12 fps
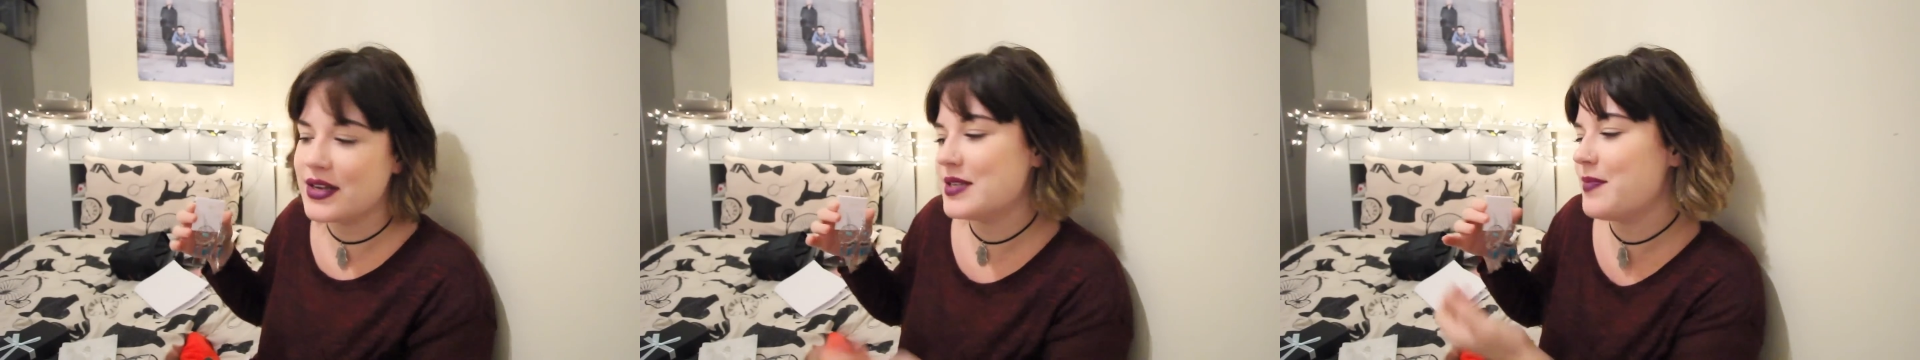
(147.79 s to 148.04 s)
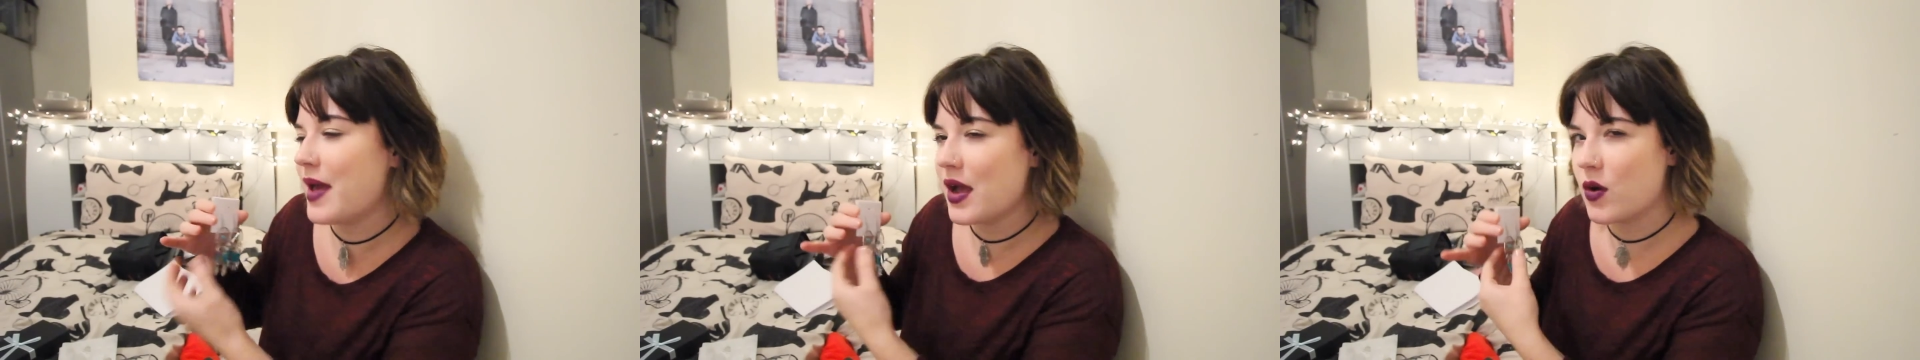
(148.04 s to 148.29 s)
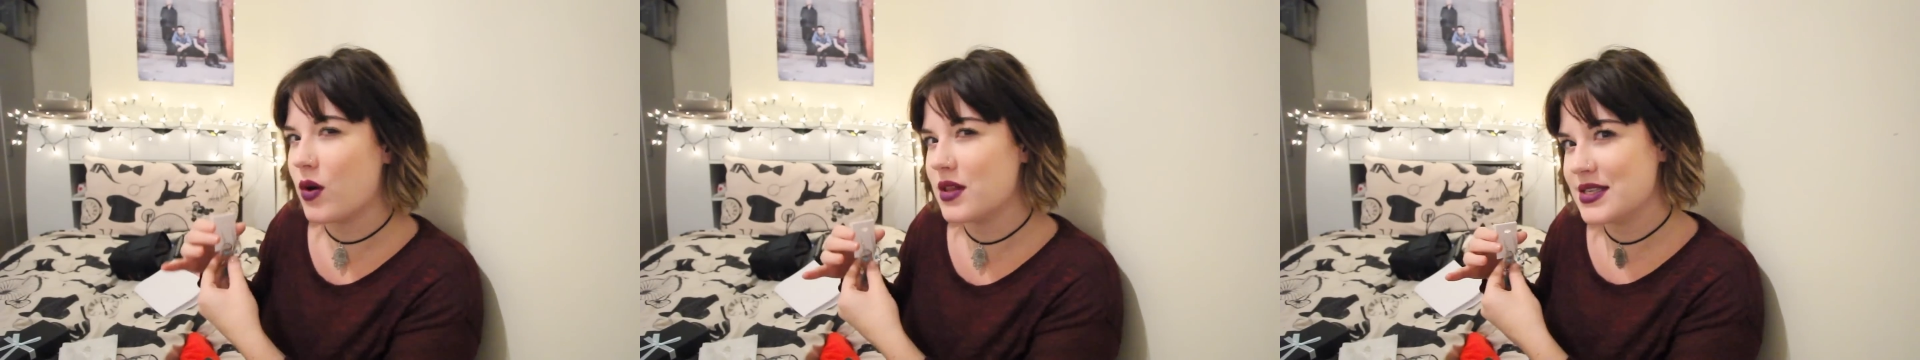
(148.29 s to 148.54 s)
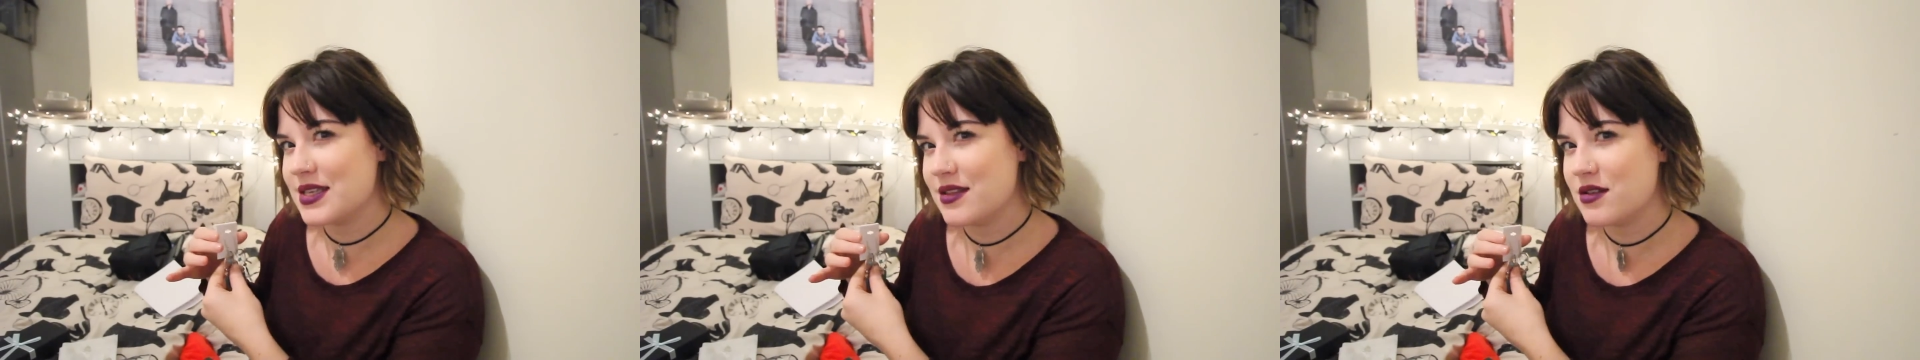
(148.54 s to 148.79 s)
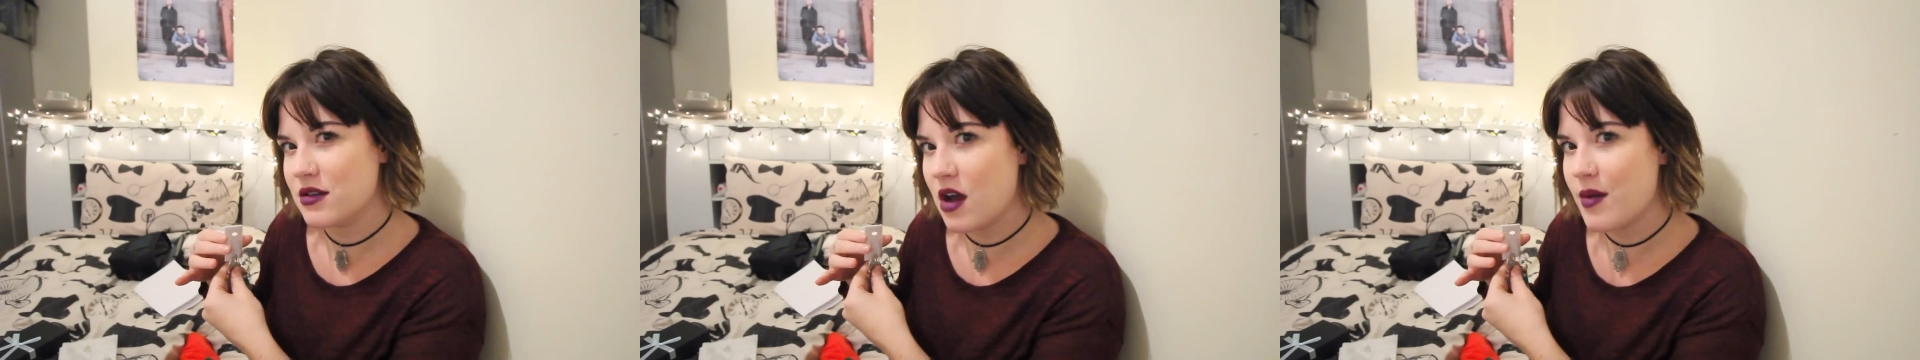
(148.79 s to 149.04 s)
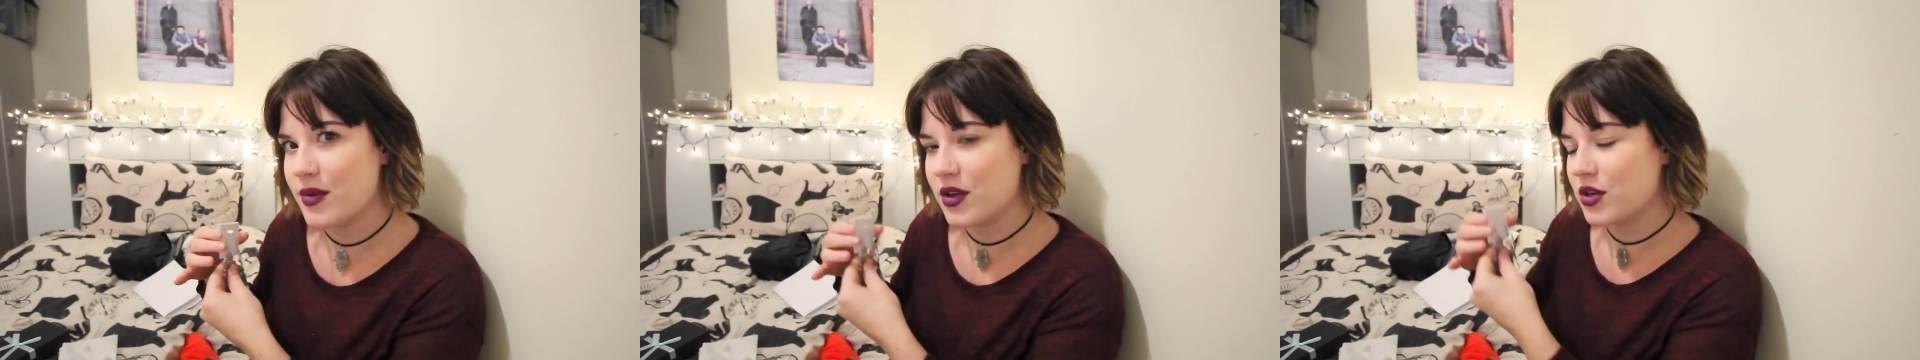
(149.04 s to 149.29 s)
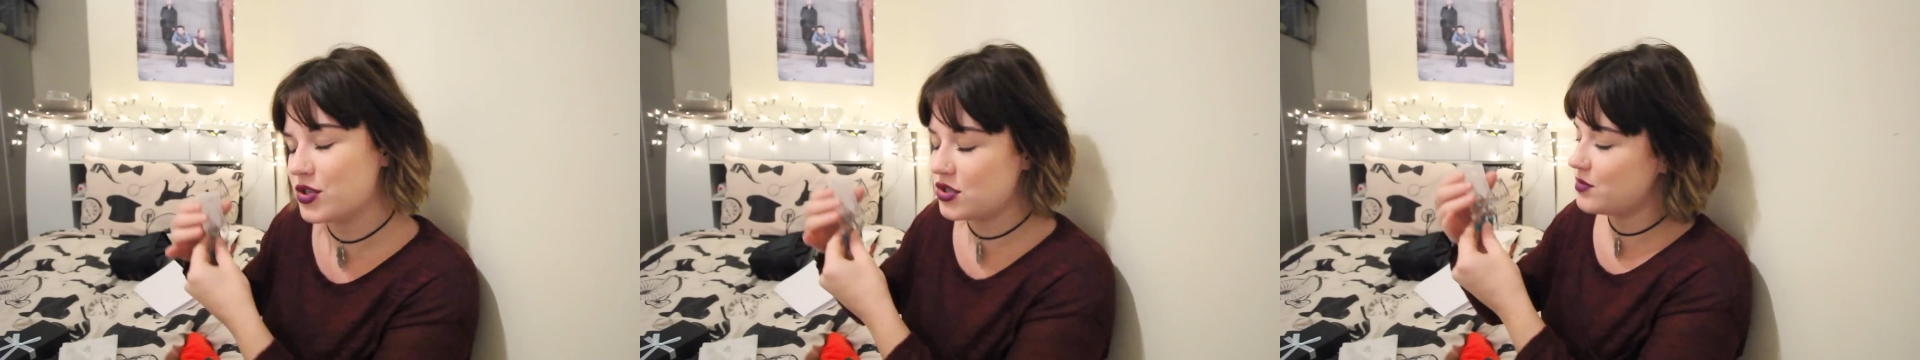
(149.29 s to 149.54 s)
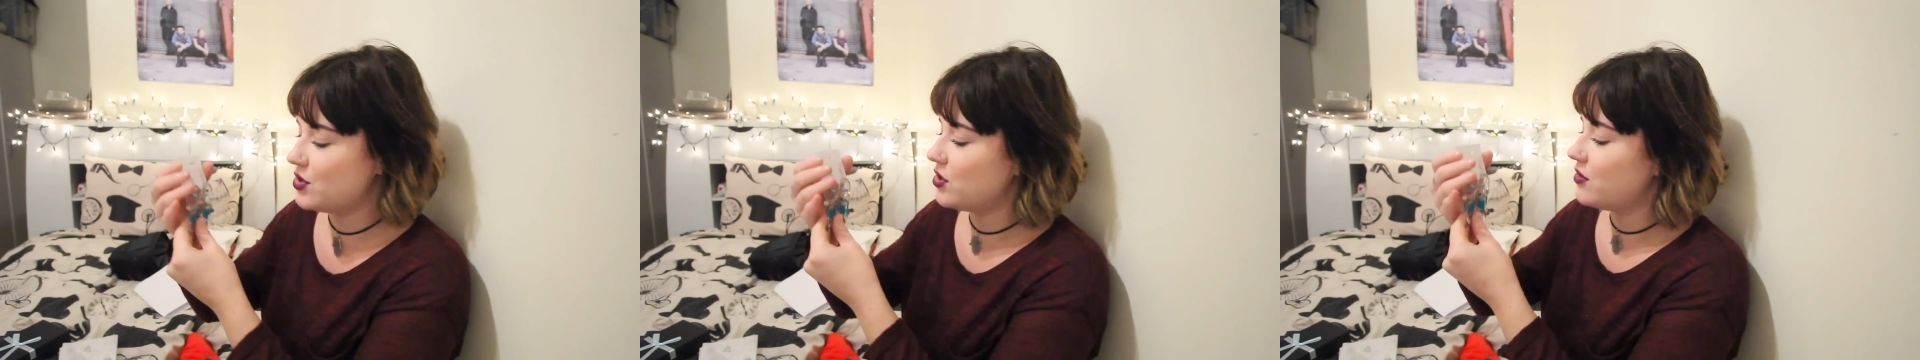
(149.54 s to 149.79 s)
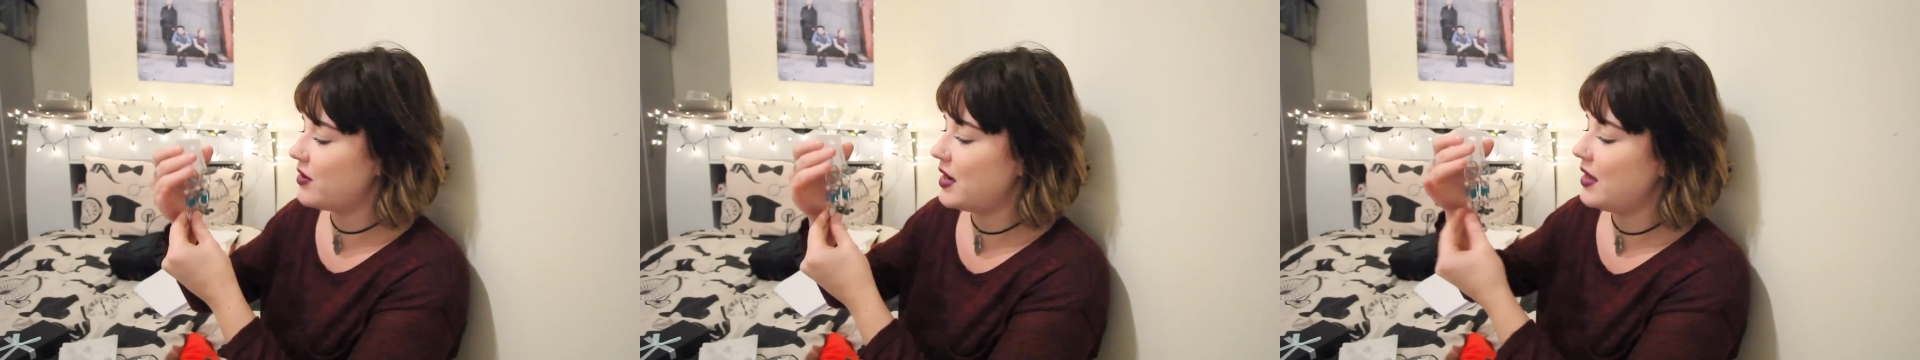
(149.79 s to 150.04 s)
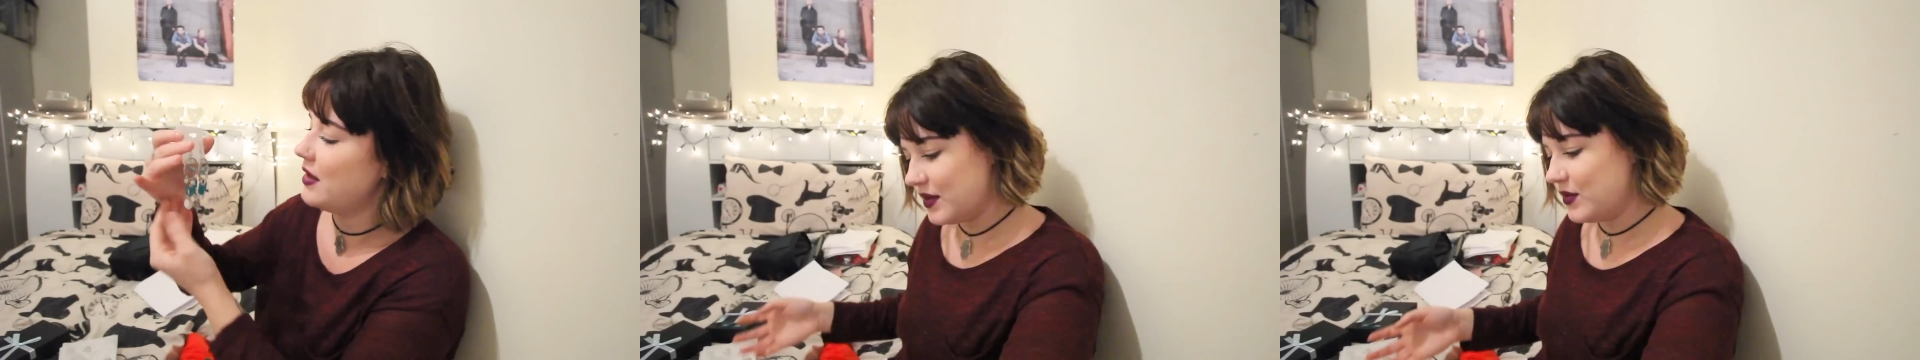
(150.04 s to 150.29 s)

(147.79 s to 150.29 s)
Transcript: and it's better quality than normal costume jewellery.